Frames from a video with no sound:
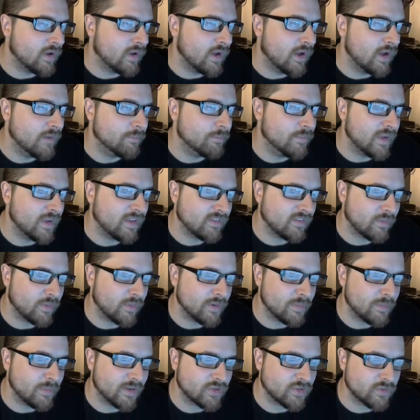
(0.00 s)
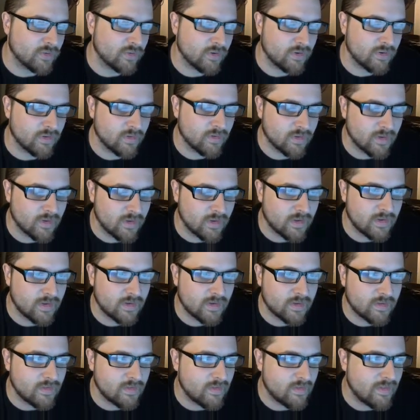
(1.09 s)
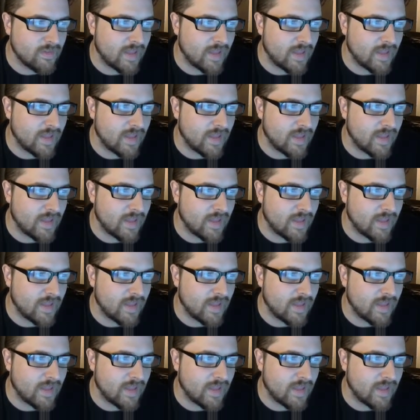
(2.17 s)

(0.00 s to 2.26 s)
because I want to make sure that I